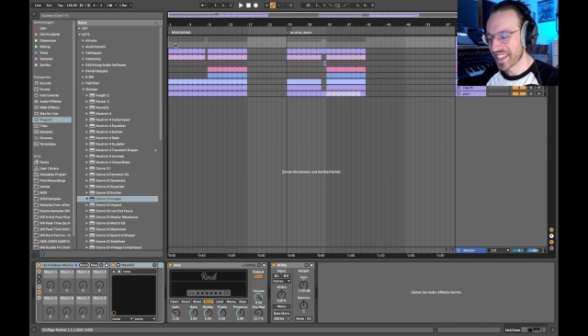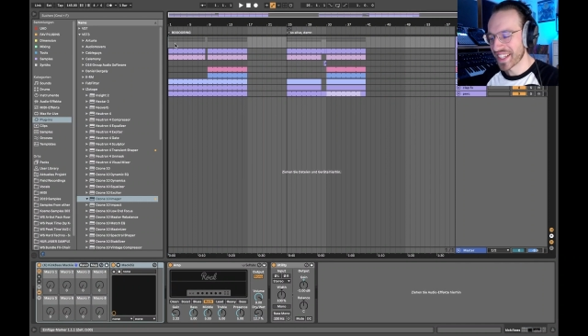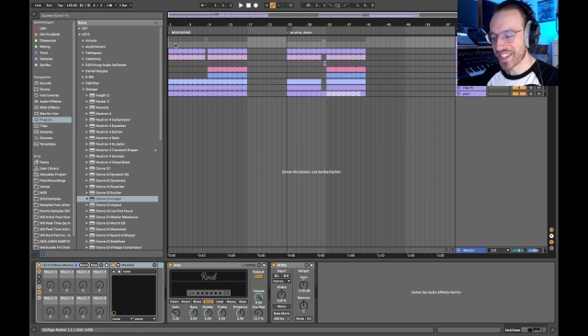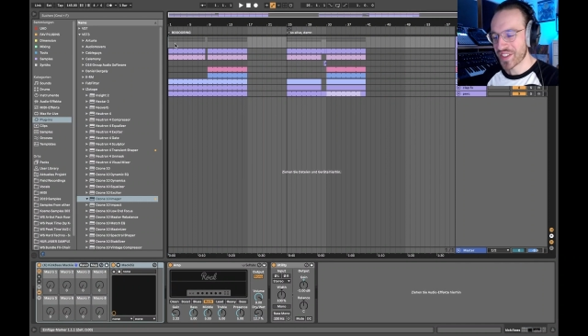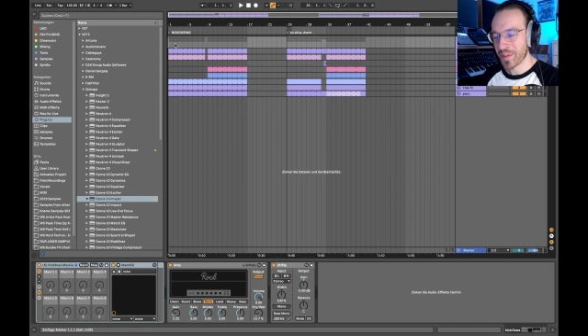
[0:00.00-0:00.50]

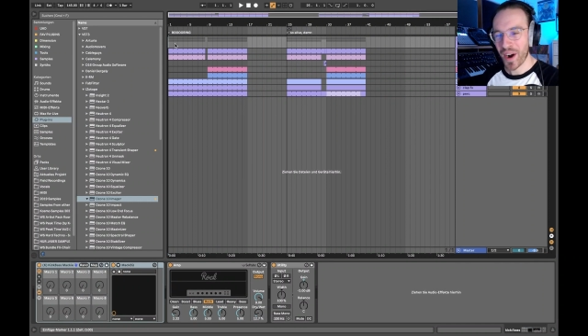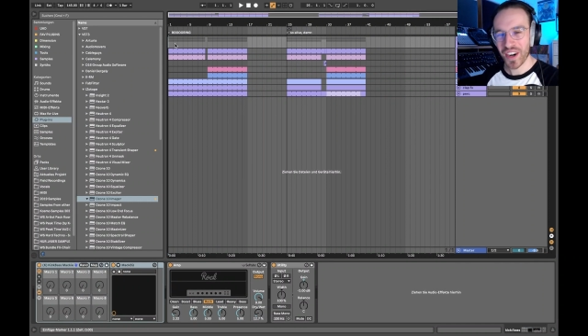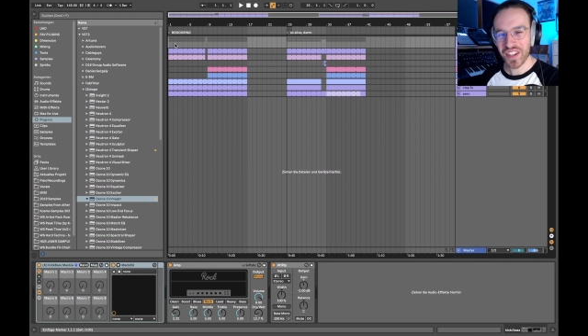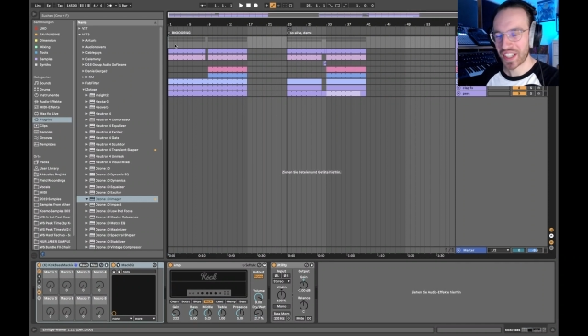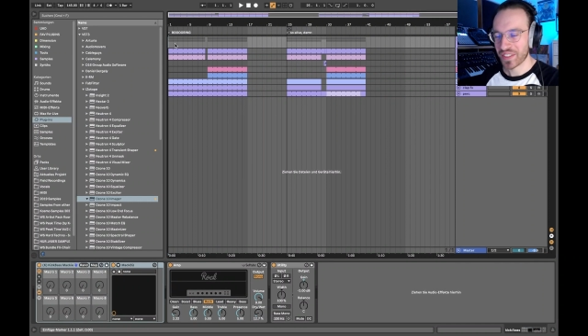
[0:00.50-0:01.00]
some hard
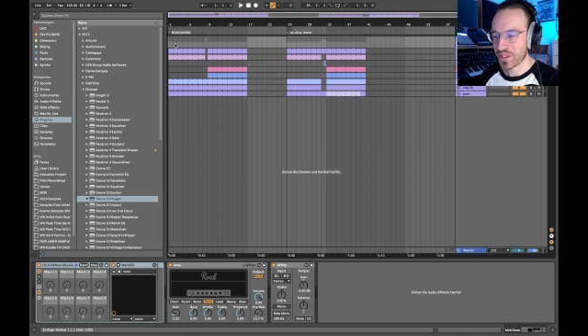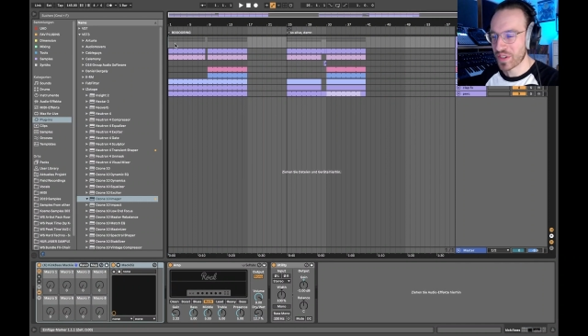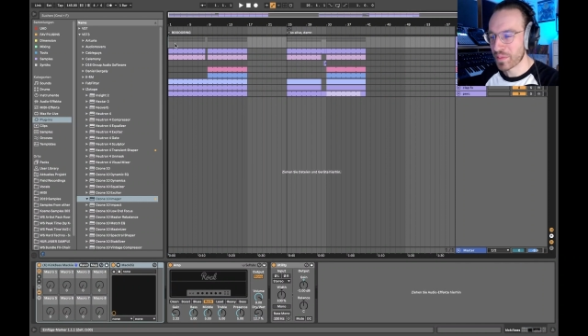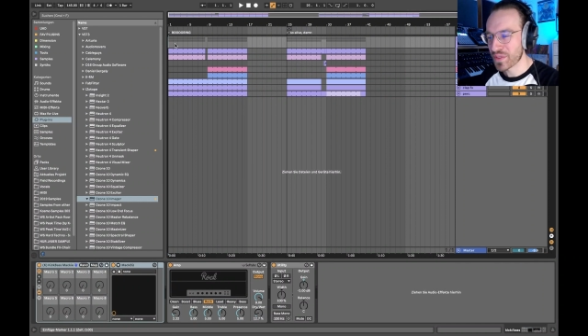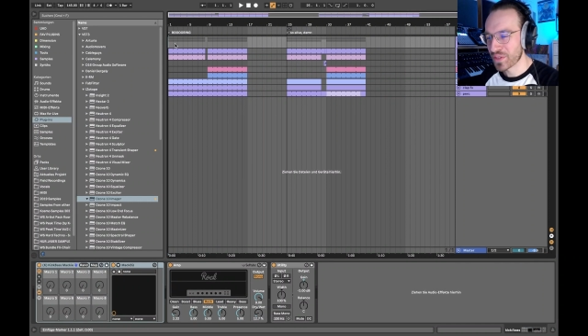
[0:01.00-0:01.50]
techno
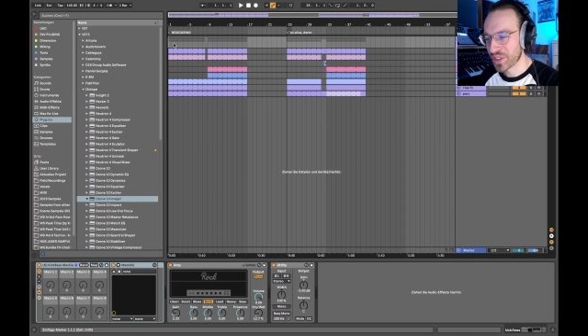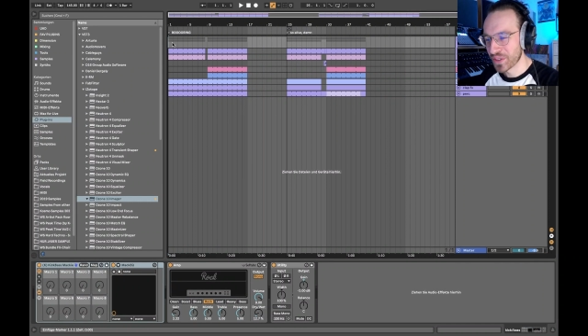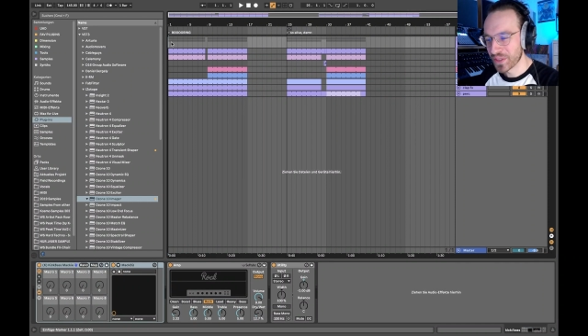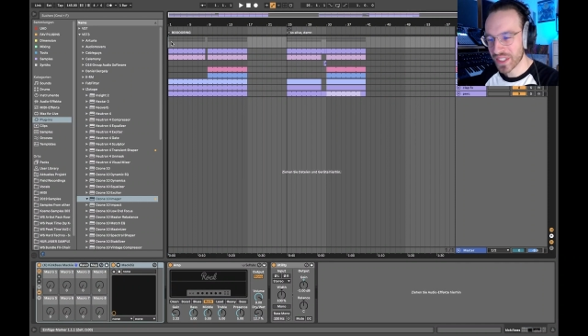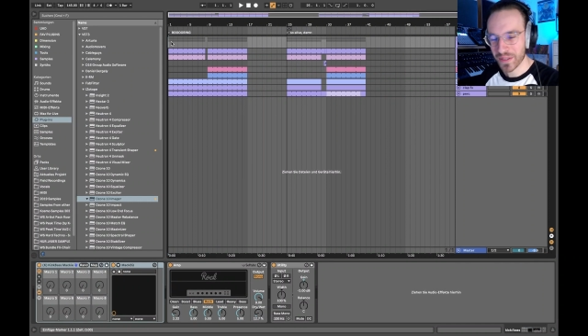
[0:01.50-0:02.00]
drums for
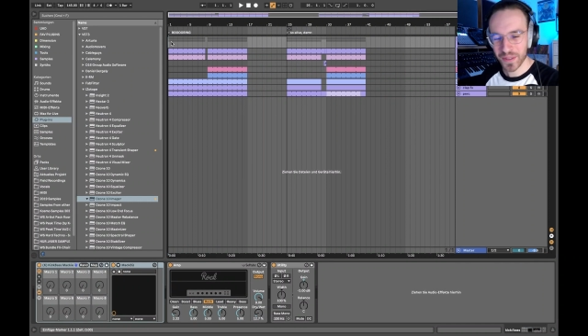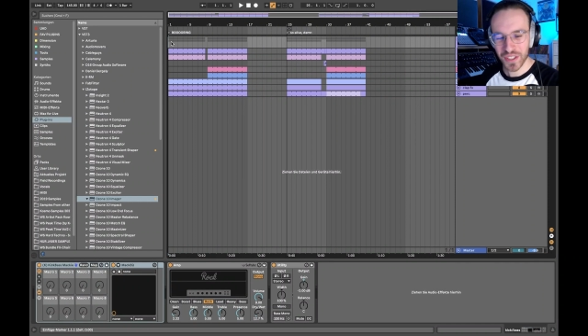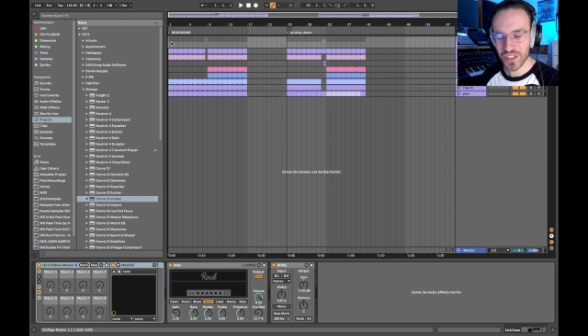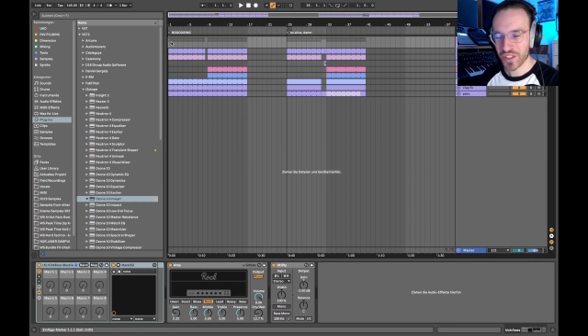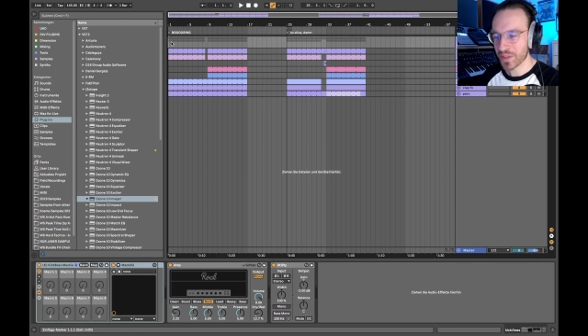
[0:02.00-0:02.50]
you, and I want to
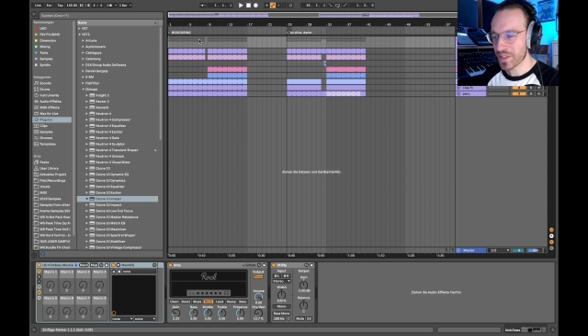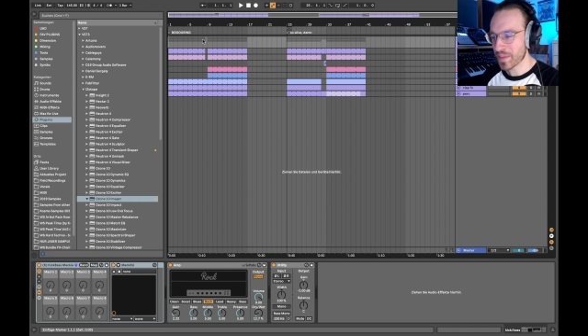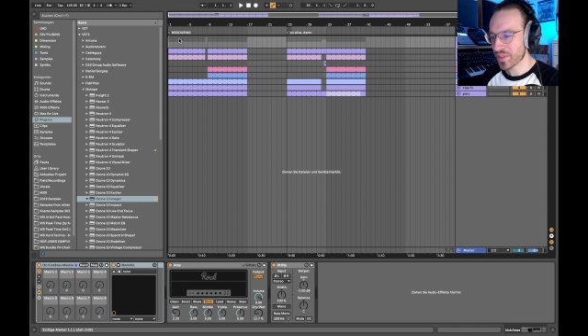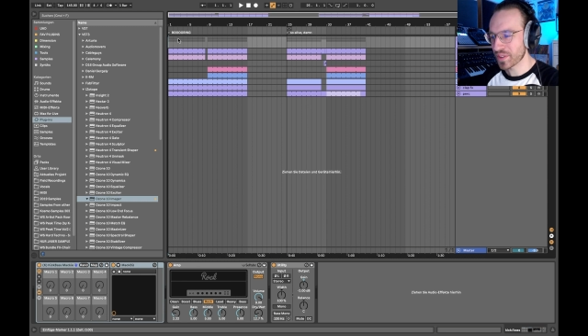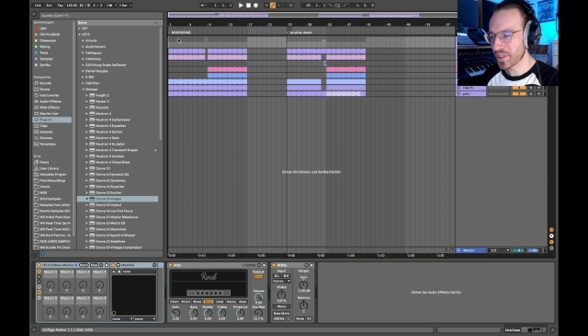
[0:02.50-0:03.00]
show them
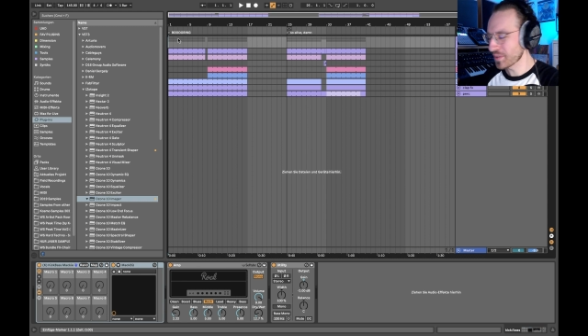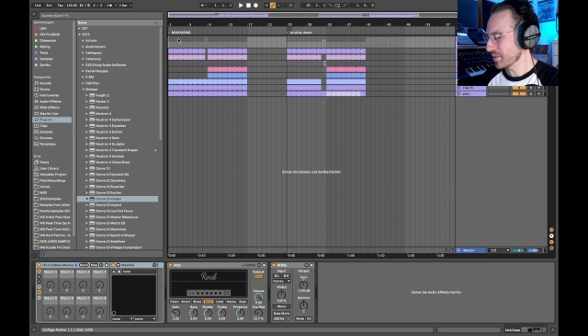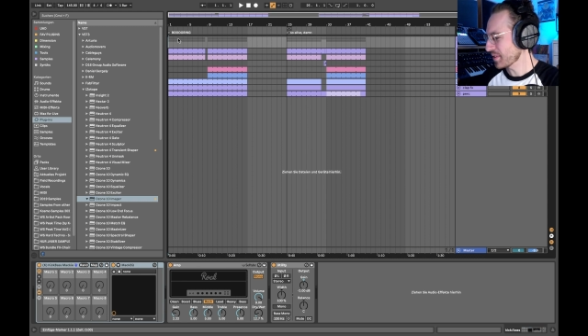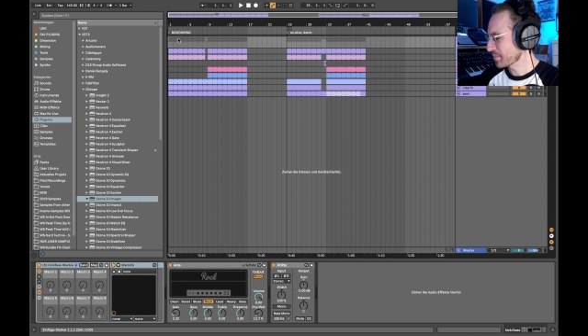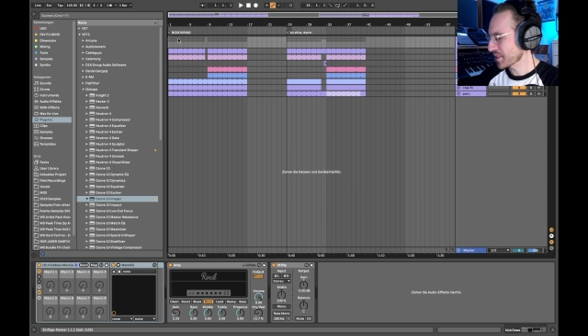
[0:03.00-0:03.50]
to you.
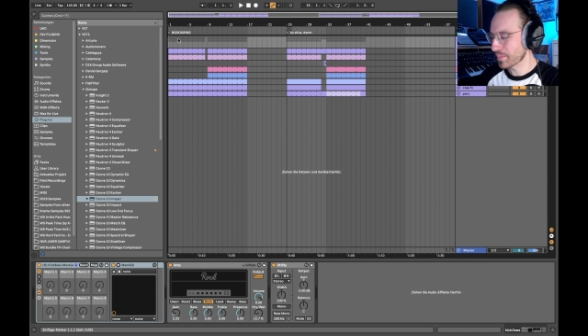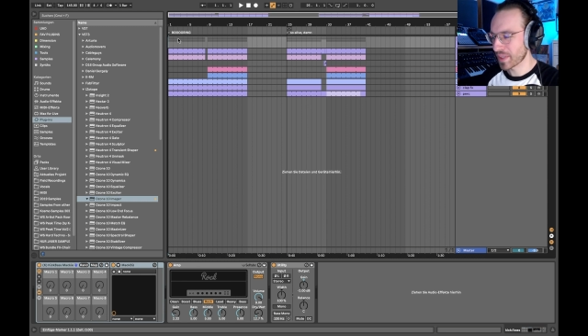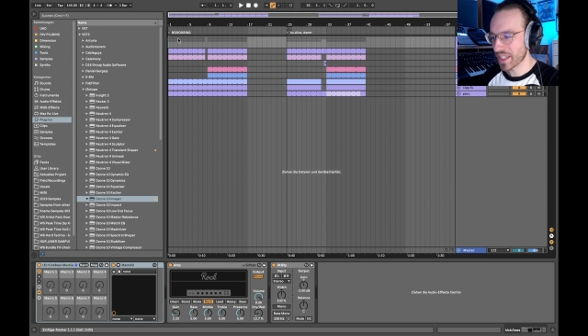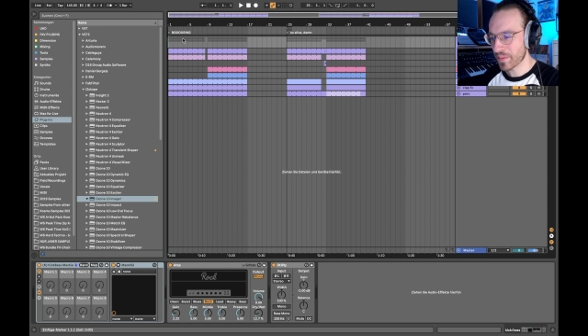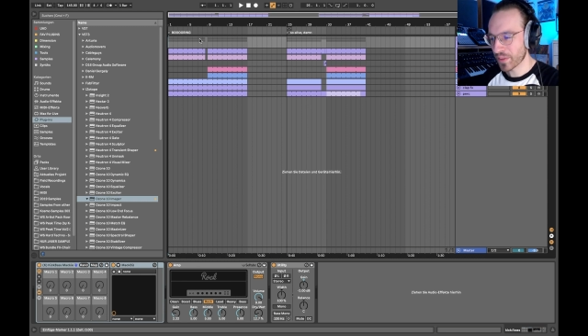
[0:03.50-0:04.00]
I'm going to play
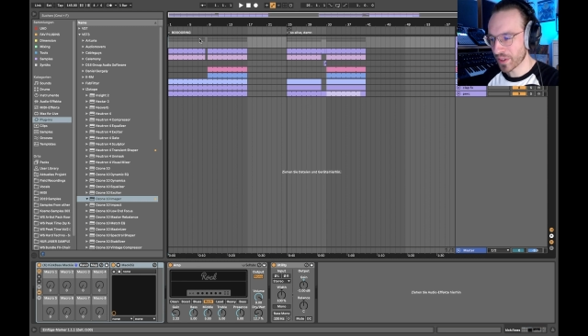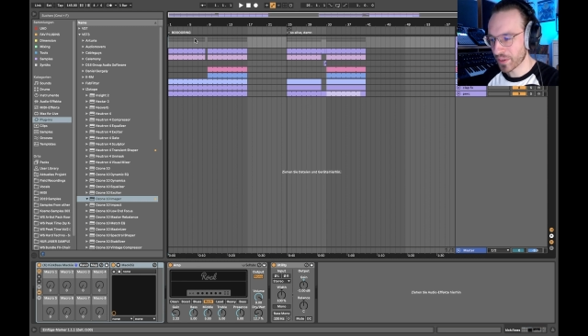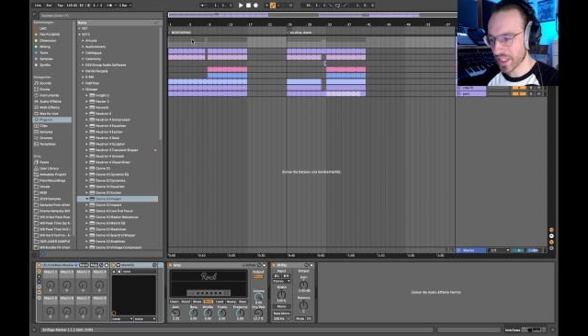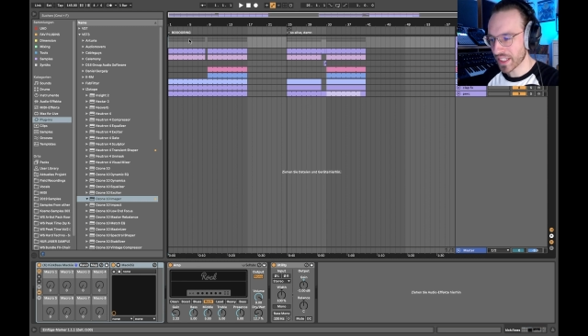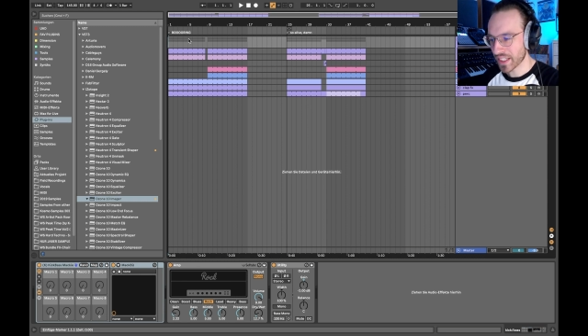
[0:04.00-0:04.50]
them real quick.